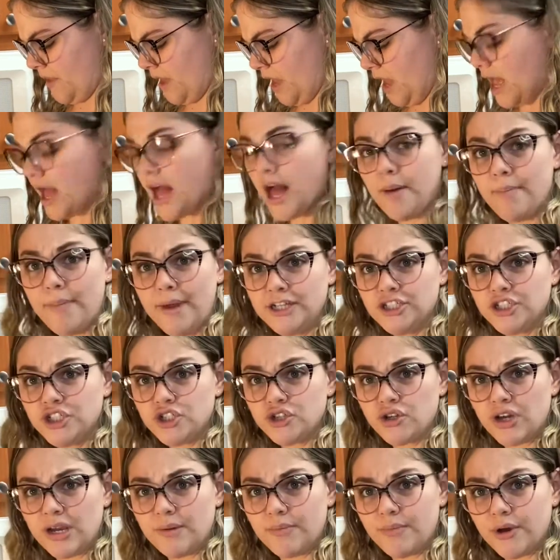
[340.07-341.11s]
a bench
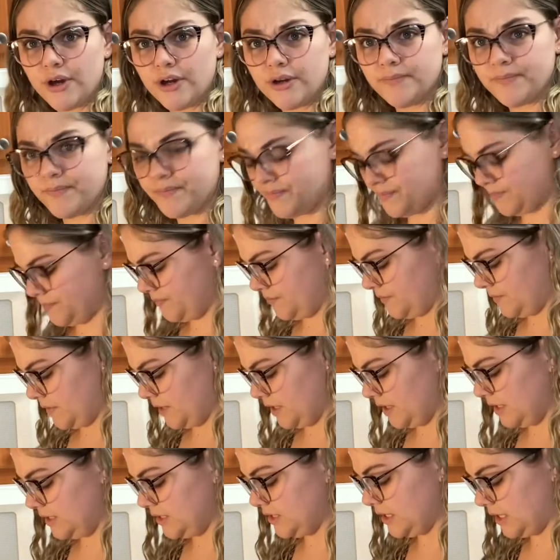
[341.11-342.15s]
scraper
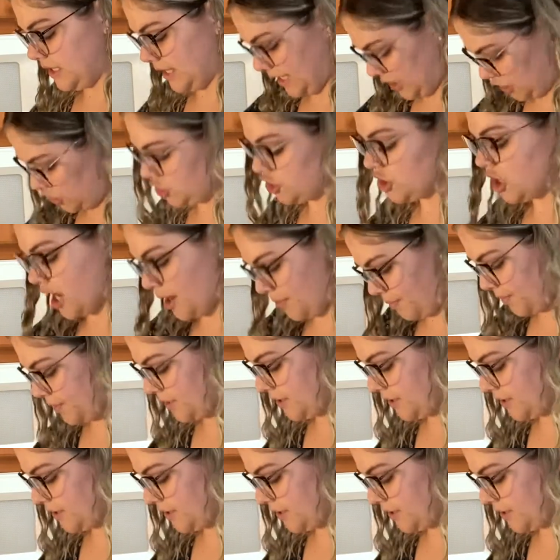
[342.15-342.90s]
to like chop